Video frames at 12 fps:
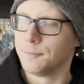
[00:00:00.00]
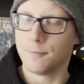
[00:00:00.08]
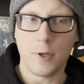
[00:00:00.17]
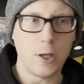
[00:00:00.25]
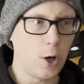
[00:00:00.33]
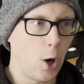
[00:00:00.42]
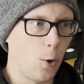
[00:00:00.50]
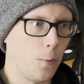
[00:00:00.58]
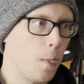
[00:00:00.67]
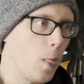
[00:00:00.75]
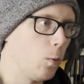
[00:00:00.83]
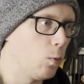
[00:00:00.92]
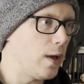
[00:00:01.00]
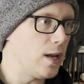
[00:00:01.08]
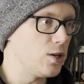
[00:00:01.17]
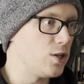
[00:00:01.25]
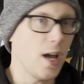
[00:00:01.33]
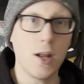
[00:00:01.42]
you know,
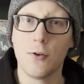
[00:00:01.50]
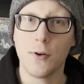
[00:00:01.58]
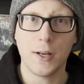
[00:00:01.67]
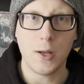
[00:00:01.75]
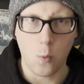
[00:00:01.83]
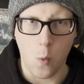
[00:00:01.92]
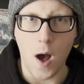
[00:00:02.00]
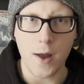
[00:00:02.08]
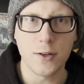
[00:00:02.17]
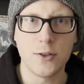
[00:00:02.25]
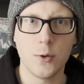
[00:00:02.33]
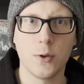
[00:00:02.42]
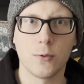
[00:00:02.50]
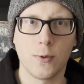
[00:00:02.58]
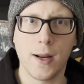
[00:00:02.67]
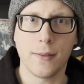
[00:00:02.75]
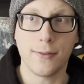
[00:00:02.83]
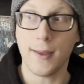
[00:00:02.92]
we generally want to do the
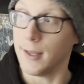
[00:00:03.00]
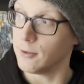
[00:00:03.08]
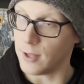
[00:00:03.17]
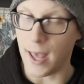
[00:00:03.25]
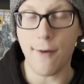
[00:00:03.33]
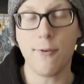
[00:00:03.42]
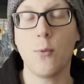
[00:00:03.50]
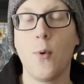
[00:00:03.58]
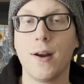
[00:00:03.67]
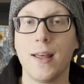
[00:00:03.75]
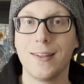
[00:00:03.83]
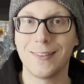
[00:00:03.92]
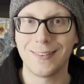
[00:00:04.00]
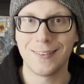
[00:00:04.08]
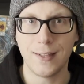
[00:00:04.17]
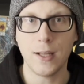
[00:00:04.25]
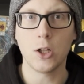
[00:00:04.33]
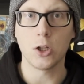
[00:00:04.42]
right thing, everyone is
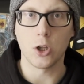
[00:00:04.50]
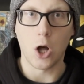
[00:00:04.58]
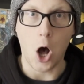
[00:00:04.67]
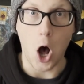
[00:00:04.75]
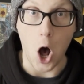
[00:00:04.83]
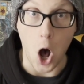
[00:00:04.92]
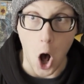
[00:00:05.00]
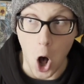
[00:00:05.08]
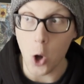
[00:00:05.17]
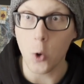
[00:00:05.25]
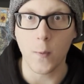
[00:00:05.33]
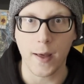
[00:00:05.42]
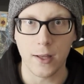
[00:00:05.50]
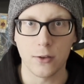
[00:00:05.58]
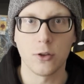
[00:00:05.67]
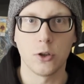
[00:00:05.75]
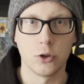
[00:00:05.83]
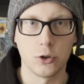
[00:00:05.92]
still
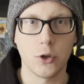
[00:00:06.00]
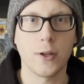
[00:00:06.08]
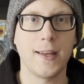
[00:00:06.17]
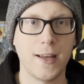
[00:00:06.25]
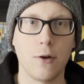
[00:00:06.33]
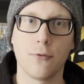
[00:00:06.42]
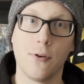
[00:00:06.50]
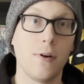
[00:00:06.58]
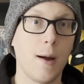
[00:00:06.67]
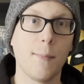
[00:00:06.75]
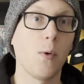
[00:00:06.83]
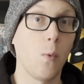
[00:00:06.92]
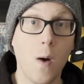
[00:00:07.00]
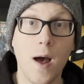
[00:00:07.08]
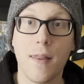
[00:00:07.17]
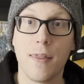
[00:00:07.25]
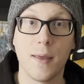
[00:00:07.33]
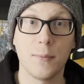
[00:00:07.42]
always looking out for number
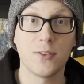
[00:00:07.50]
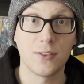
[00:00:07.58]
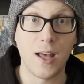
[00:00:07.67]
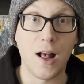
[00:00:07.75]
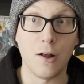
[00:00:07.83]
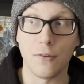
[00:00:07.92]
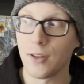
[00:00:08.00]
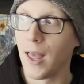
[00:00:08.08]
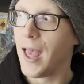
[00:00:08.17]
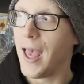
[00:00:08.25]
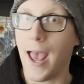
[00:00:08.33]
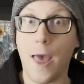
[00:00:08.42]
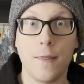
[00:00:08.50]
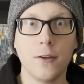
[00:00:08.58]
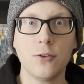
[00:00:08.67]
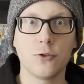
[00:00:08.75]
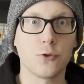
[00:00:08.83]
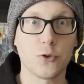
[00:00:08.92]
one, themselves. And
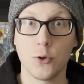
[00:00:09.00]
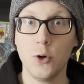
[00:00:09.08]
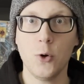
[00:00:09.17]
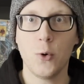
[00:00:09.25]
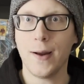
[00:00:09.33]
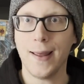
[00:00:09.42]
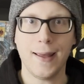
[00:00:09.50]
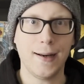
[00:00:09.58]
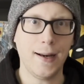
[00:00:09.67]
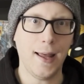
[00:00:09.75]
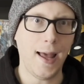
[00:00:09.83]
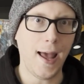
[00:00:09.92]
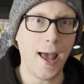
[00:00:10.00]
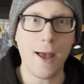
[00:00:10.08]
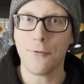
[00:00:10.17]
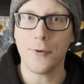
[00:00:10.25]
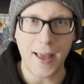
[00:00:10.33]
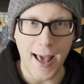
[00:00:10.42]
this is true in
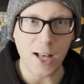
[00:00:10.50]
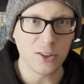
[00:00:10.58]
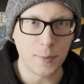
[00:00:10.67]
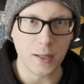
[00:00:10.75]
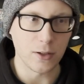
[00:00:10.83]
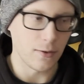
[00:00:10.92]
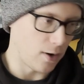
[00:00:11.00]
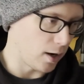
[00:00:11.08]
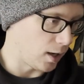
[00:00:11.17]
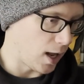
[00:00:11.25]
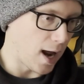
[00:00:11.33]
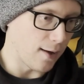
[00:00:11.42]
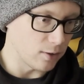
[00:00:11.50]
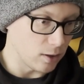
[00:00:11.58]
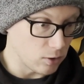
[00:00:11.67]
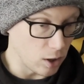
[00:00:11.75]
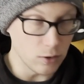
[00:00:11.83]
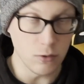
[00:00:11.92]
every aspect of our lives.
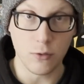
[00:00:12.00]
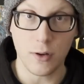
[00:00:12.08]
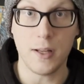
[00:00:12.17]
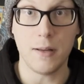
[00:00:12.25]
It doesn't really